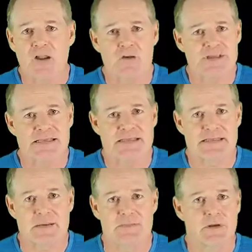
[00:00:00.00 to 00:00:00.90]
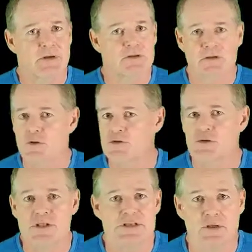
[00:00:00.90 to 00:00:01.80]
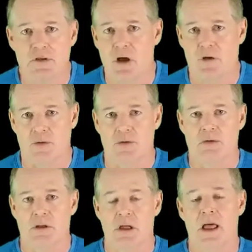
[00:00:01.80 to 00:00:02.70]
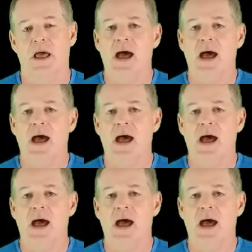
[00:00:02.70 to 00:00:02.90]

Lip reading: Follow the system. Don't do this alone.